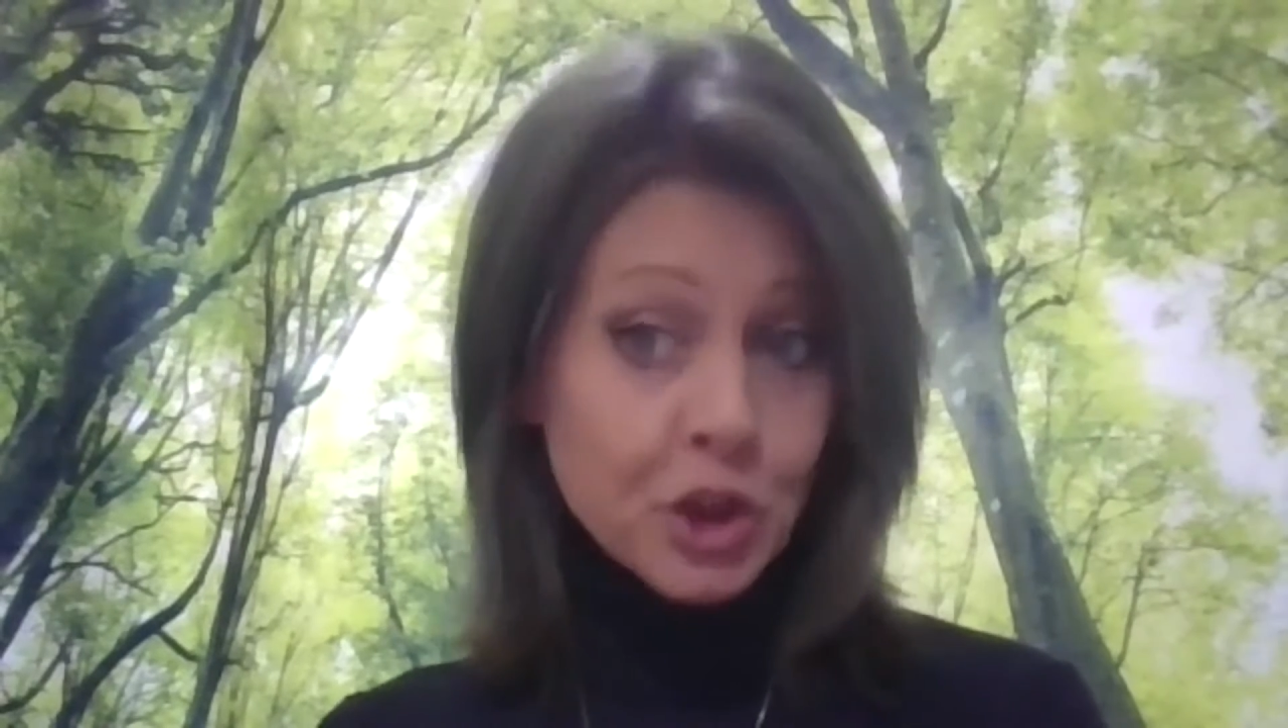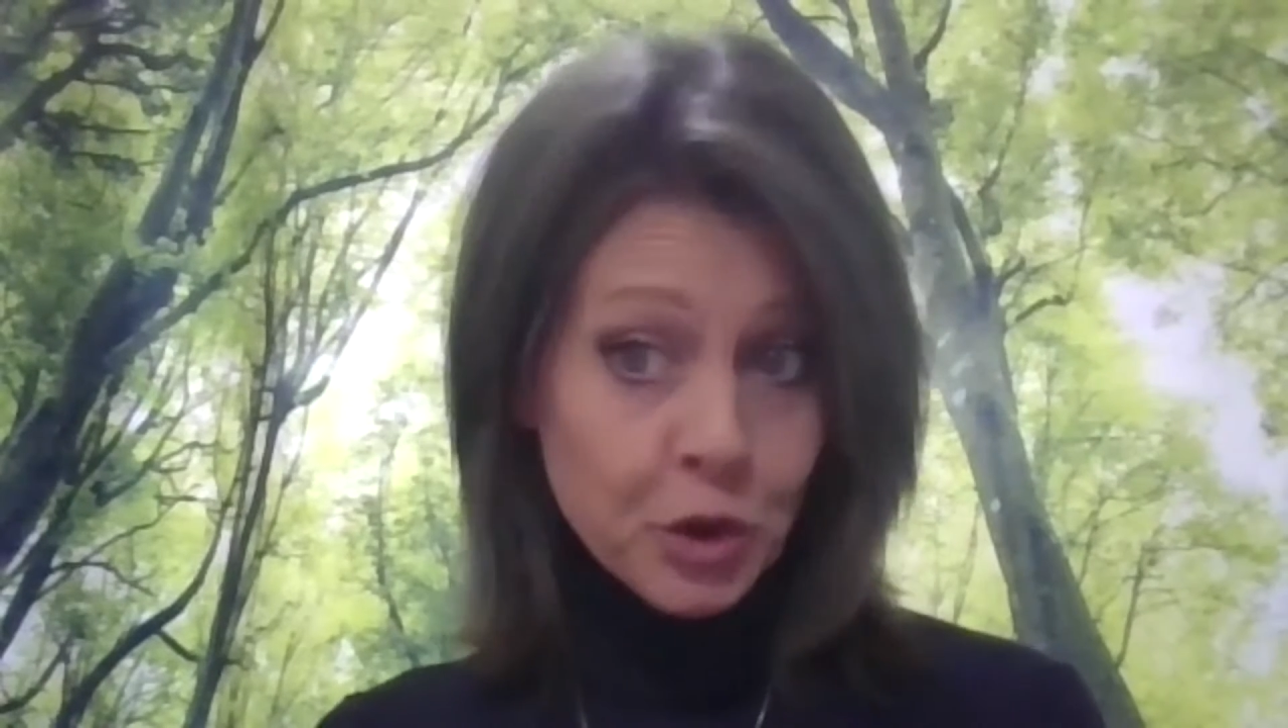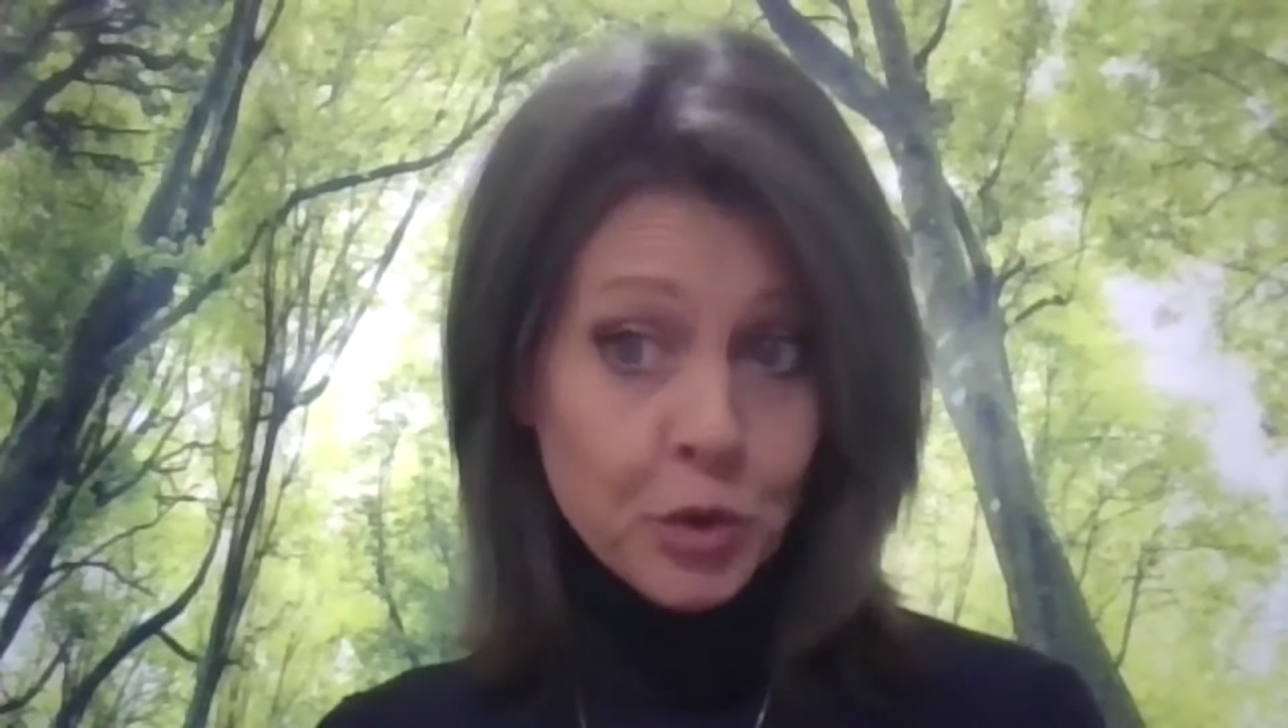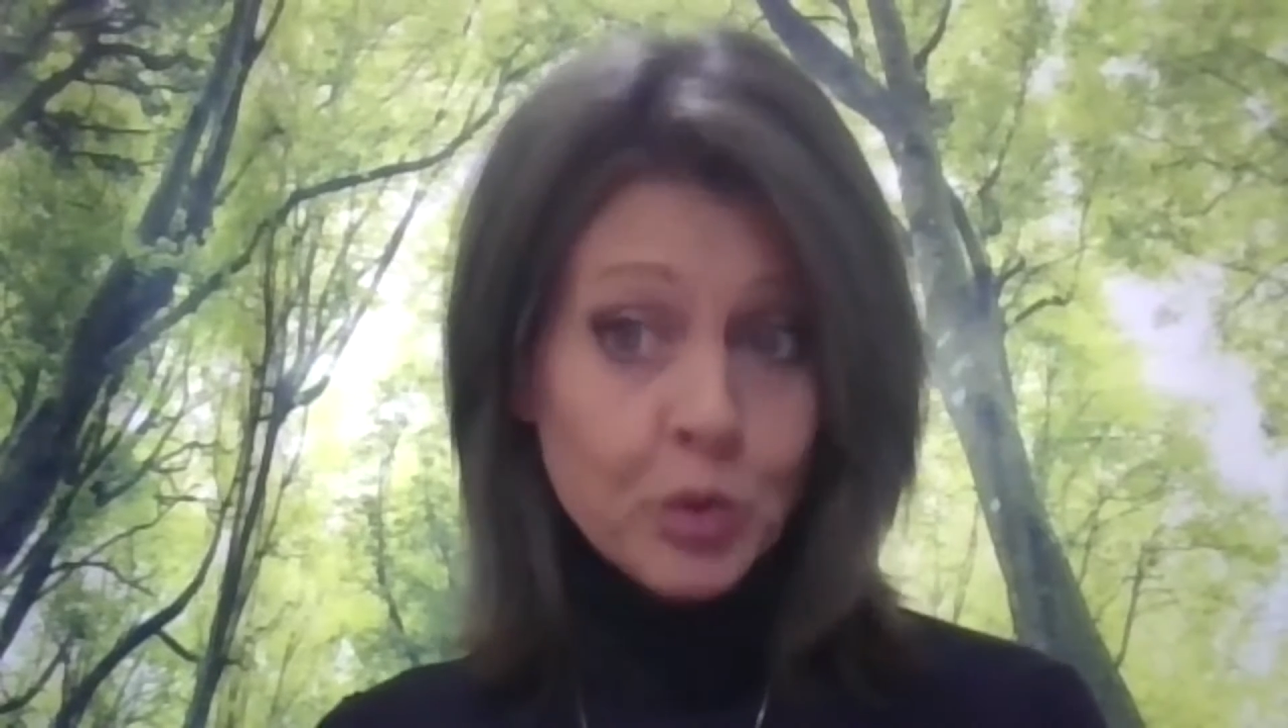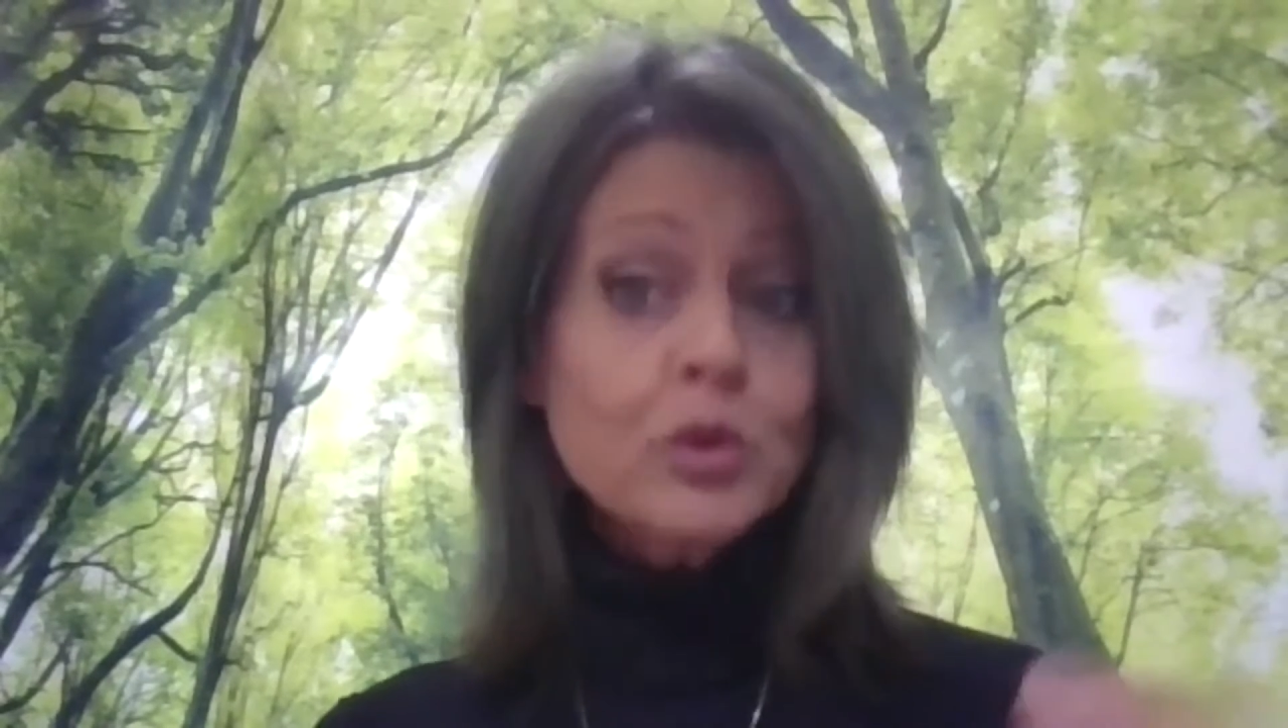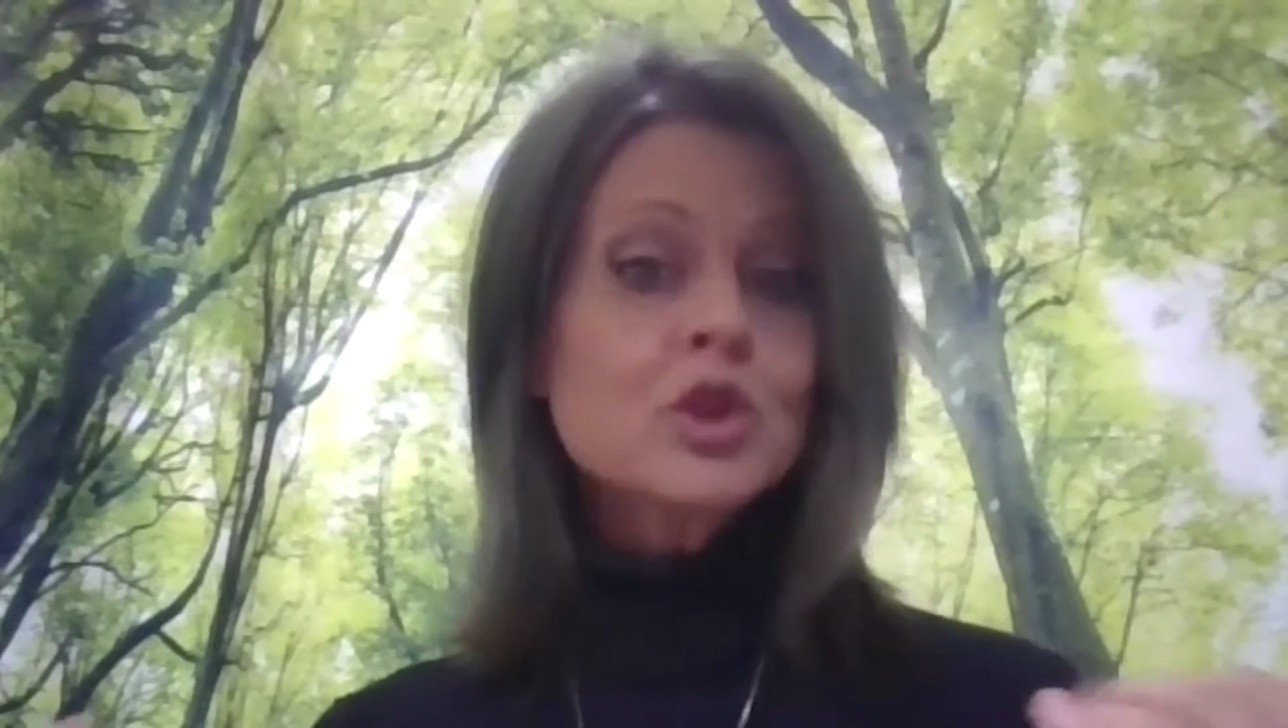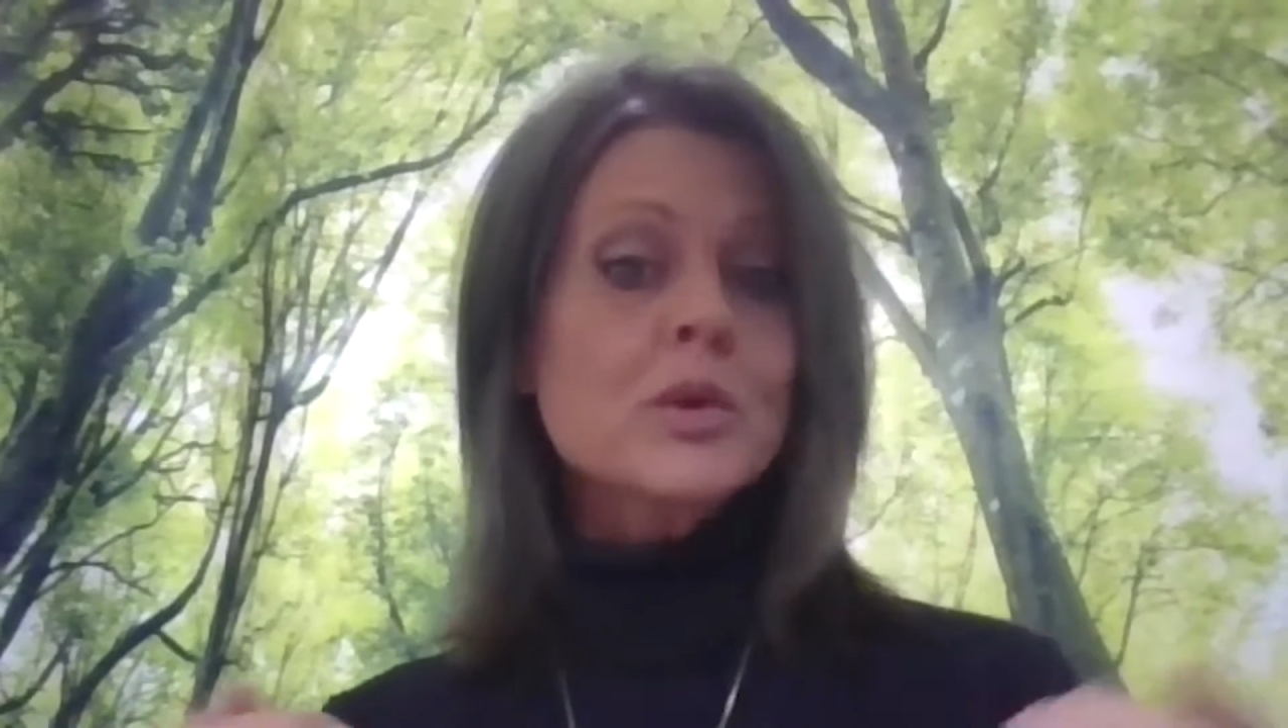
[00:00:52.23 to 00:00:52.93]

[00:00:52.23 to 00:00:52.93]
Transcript: you